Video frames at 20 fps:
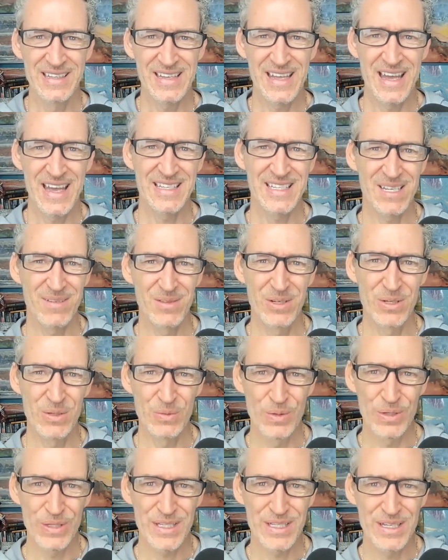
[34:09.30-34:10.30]
and had someone
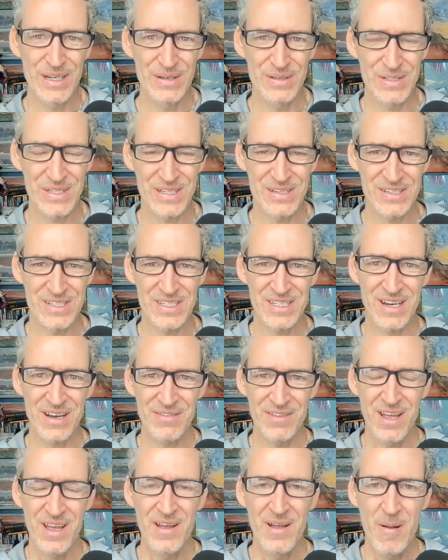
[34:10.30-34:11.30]
who really knows their
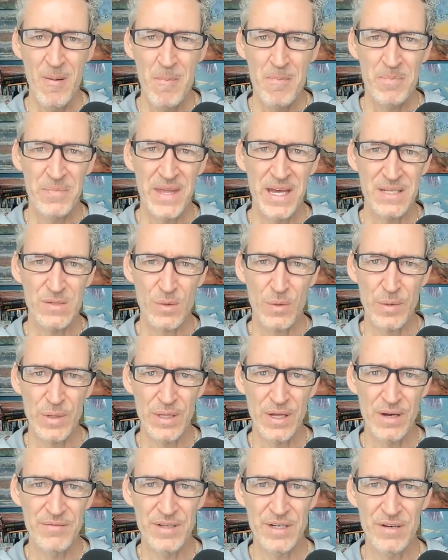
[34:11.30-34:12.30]
stuff." That's why
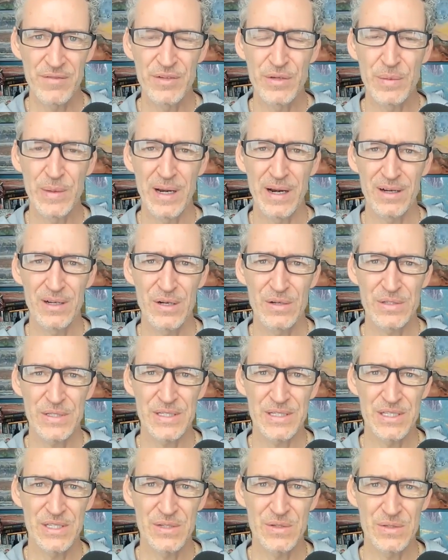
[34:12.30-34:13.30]
we love interviewing our
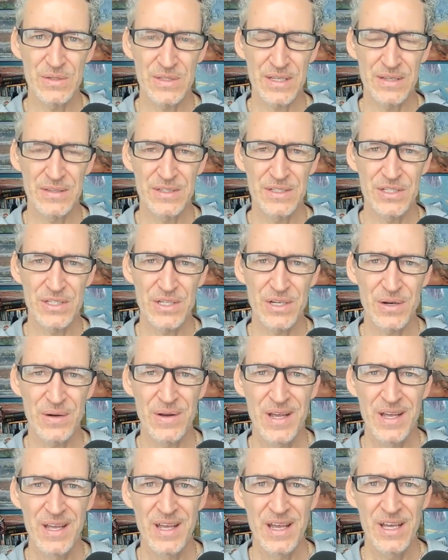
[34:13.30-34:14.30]
coaching students on this
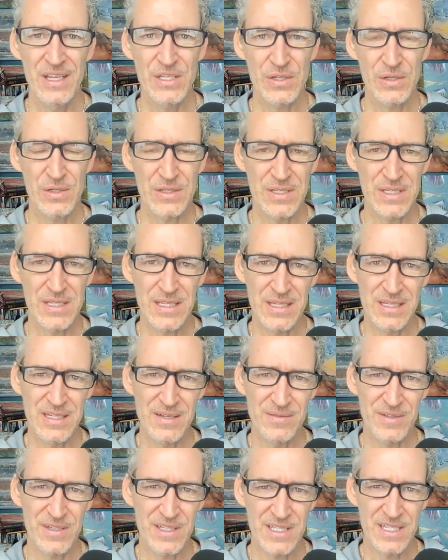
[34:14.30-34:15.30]
show. So you can see the
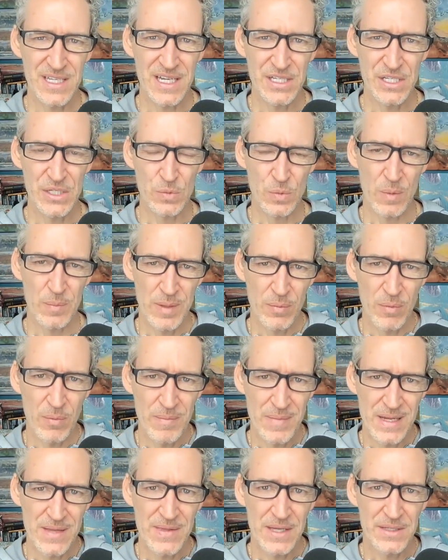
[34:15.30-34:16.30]
different stages where
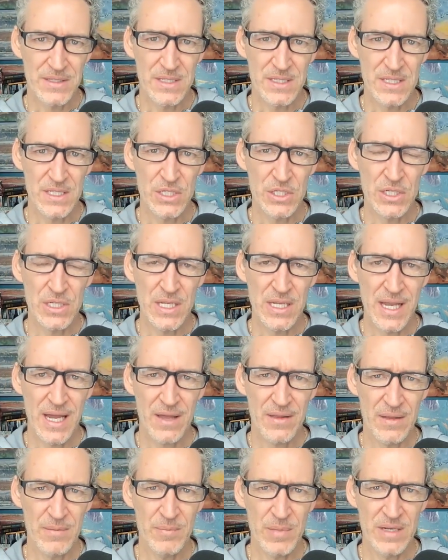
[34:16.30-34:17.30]
people made that decision and
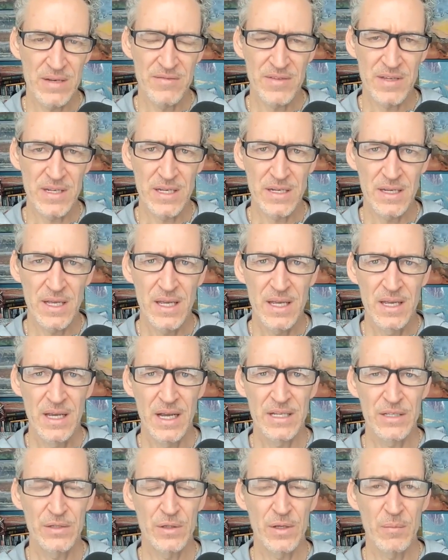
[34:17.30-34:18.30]
how that benefited.
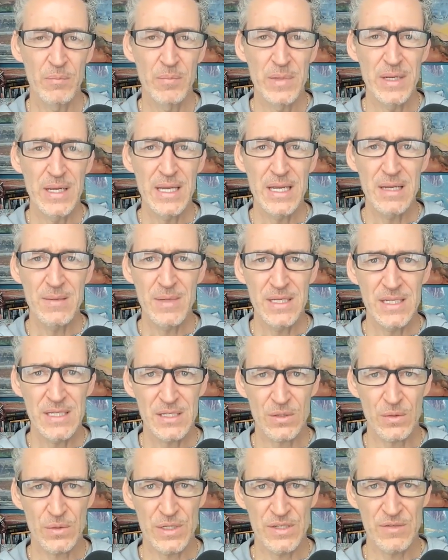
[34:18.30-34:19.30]
And you'll hear many, many
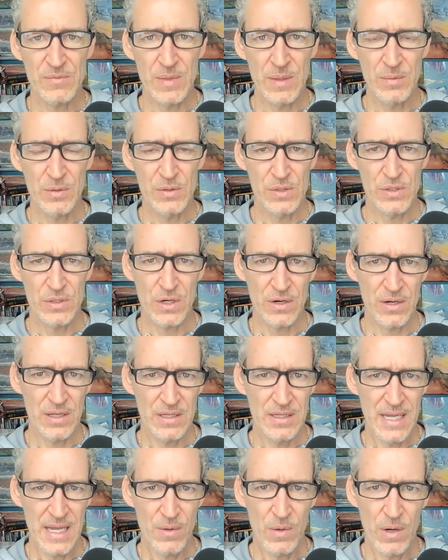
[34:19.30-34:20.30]
stories of people who
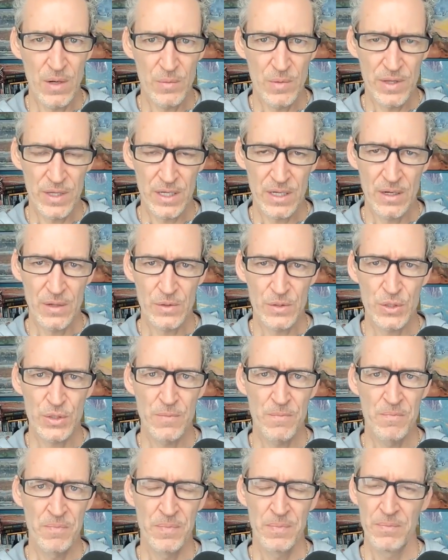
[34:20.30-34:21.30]
started day one with a
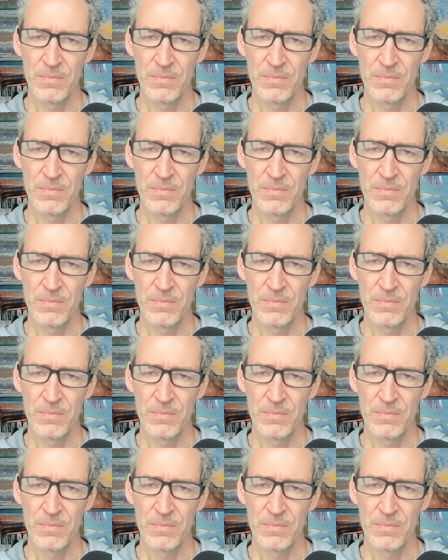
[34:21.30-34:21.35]
coach.